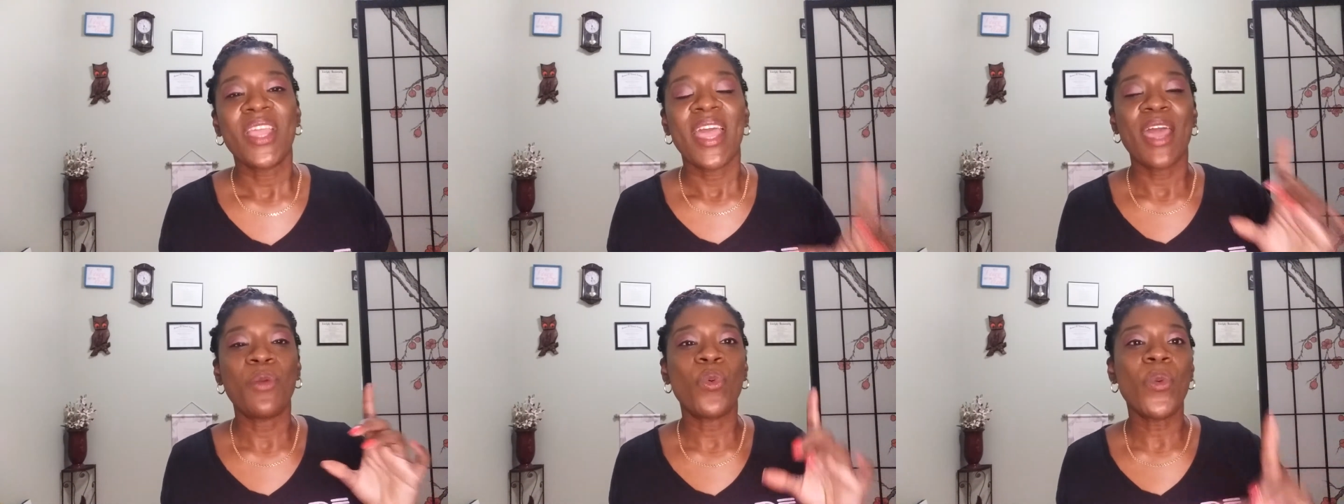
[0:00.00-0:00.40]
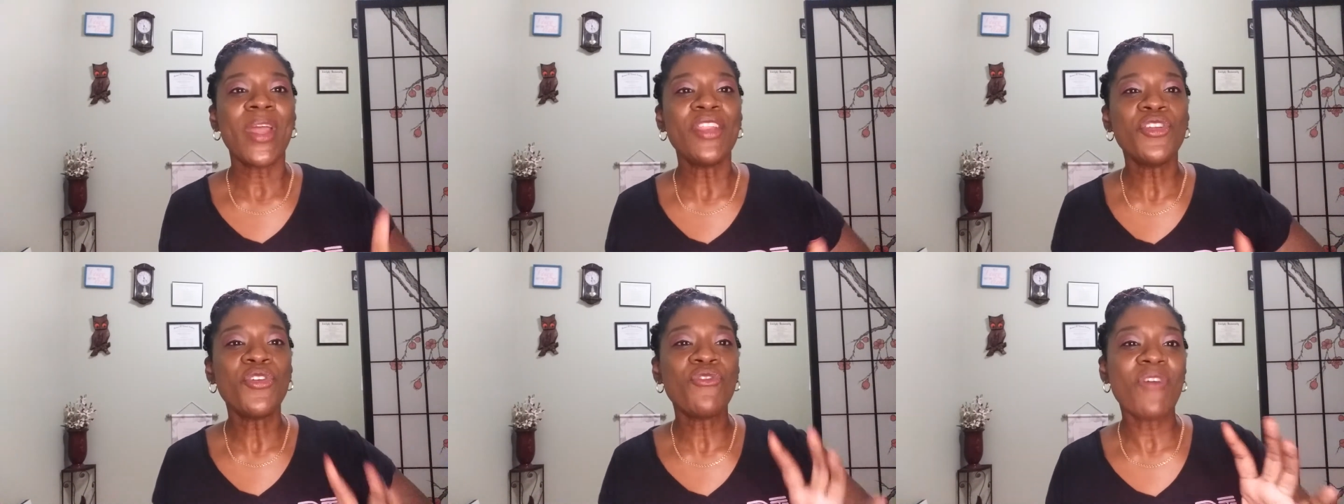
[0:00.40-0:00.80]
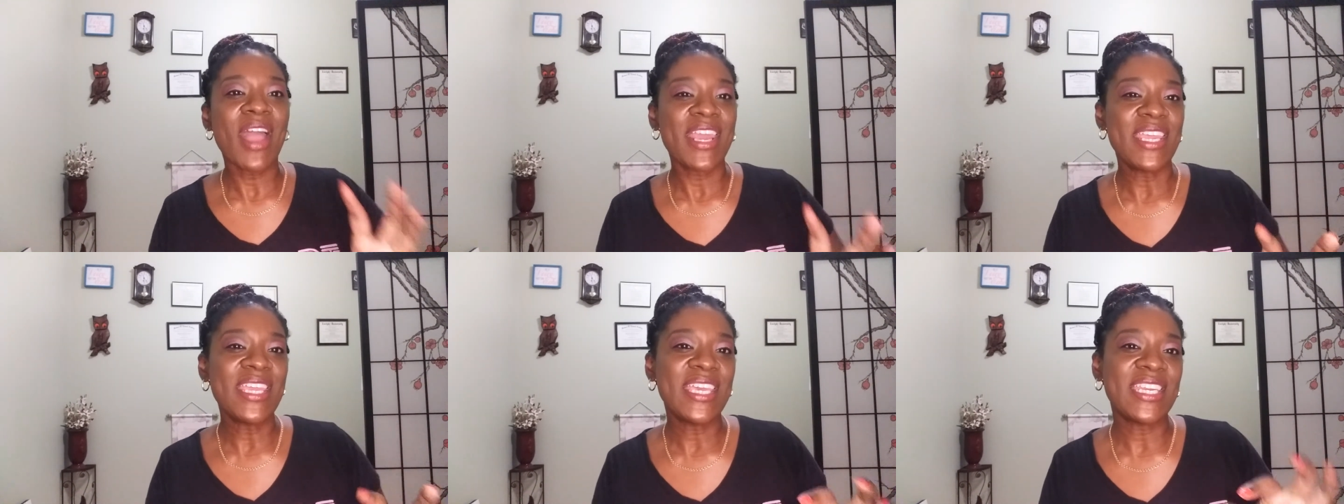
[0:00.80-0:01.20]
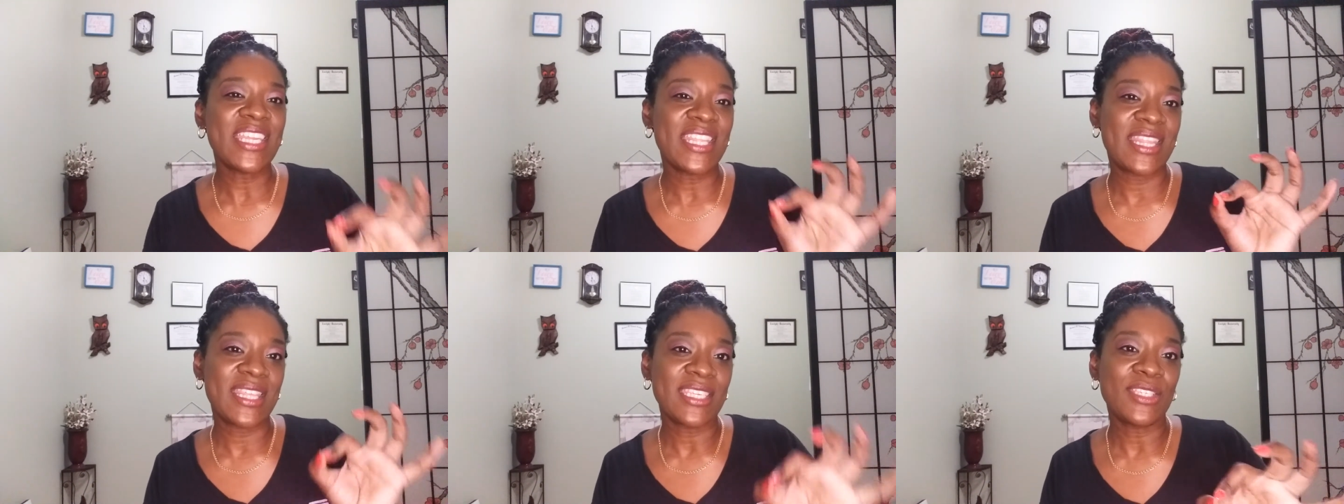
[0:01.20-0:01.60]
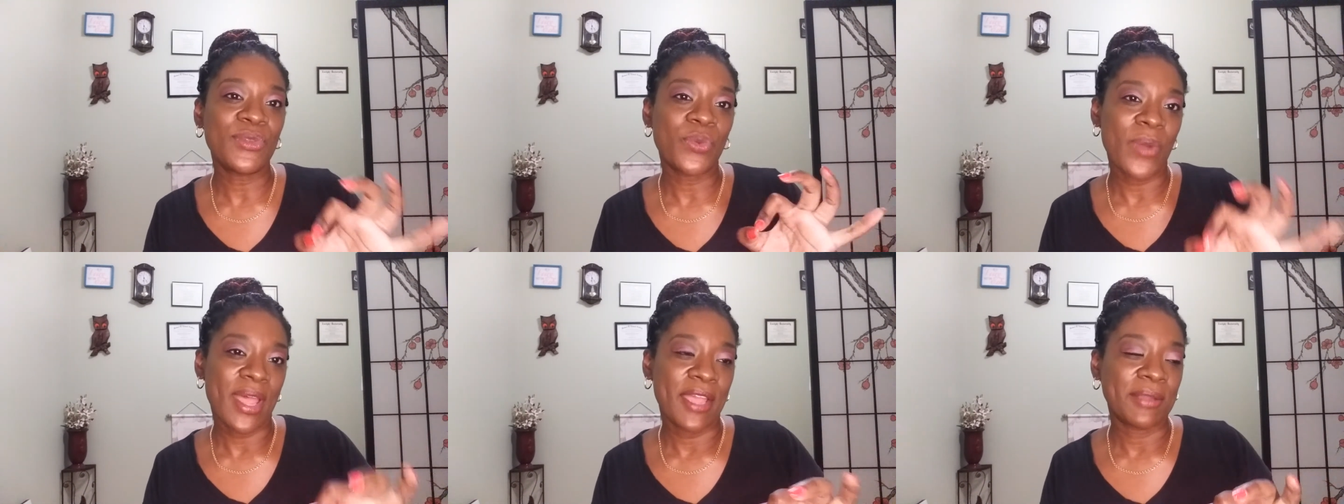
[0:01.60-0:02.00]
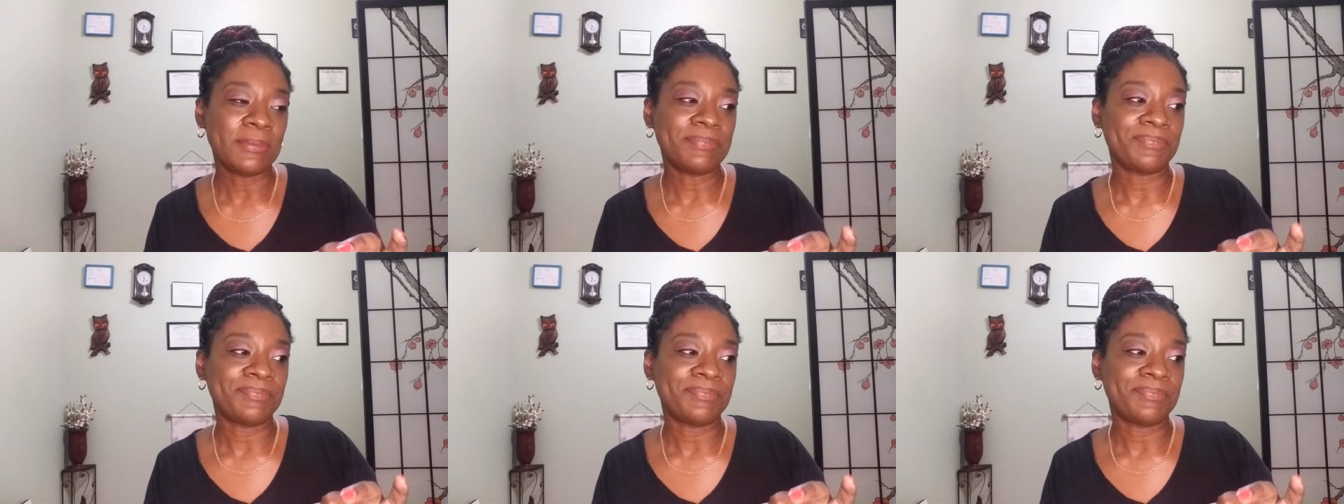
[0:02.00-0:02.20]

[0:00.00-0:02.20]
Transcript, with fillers: And when you're writing it this way,